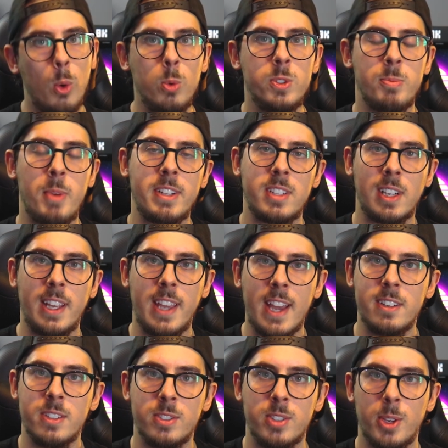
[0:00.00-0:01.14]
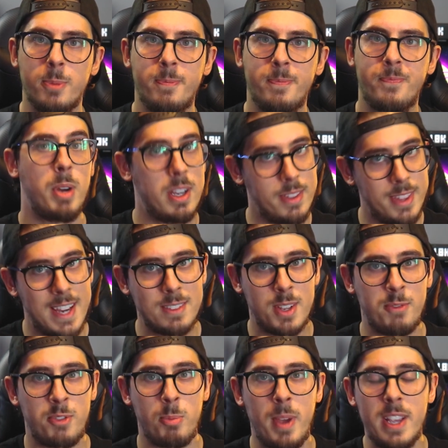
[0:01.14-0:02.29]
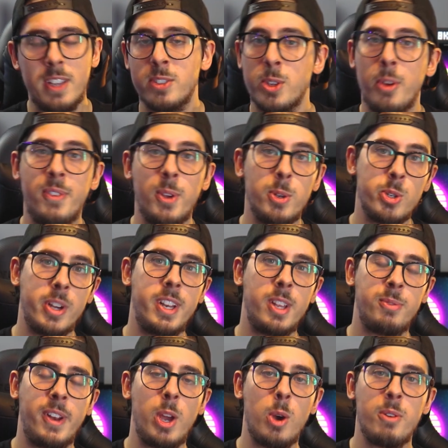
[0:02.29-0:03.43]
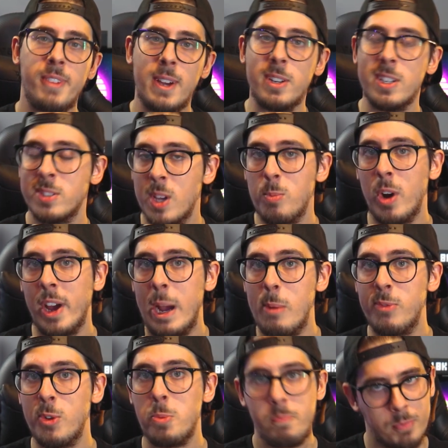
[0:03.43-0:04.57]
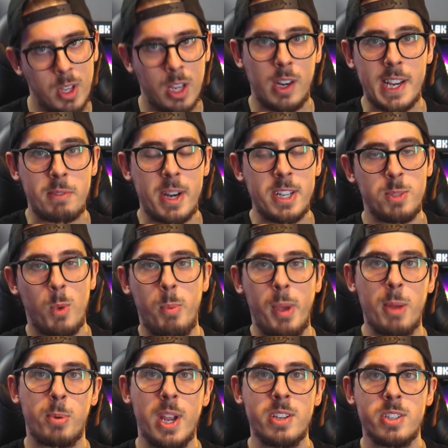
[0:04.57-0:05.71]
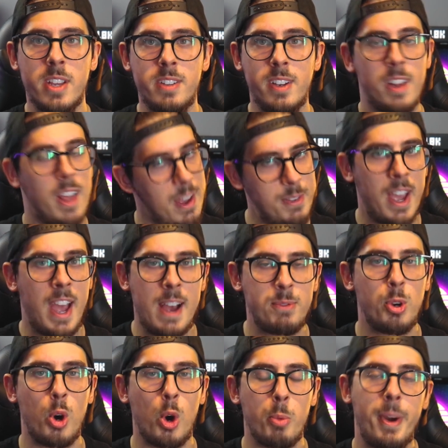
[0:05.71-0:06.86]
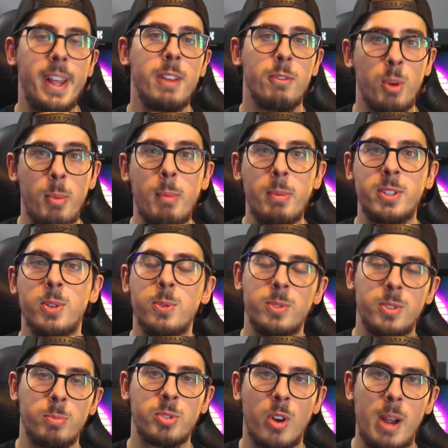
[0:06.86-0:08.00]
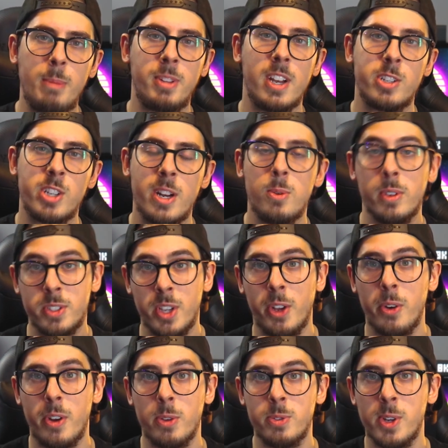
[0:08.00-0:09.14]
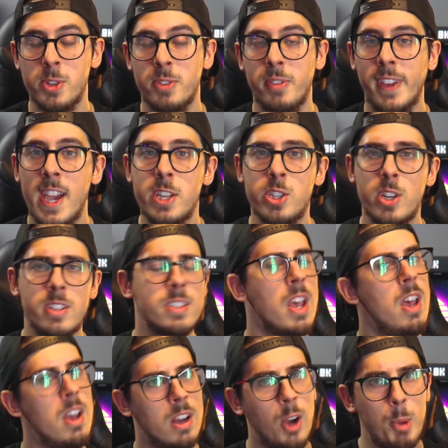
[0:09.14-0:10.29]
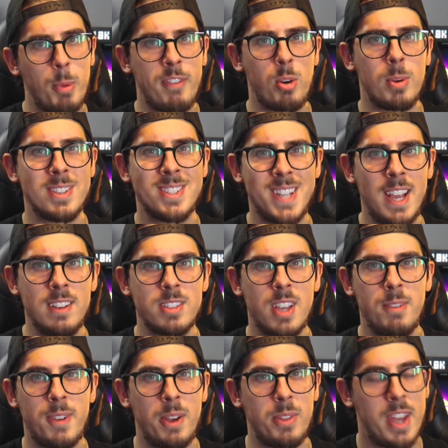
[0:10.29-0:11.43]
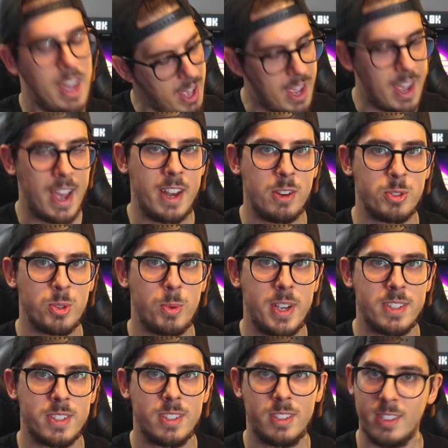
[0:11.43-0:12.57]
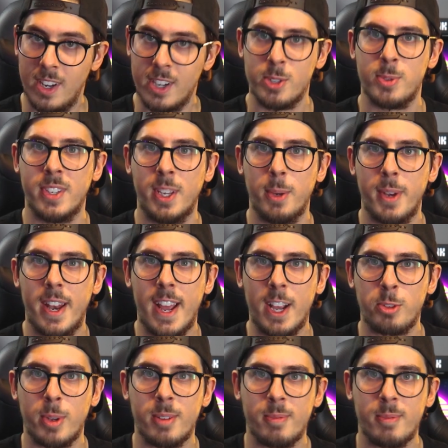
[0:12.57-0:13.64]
automatically enters you. But that's it from me. So if you enjoyed this video, I found it somewhat helpful, a like rating would be appreciated. If you have not already, remember to subscribe to the channel and turn on those notifications. Hope everyone's staying safe out there. And as always, I shall see you in the next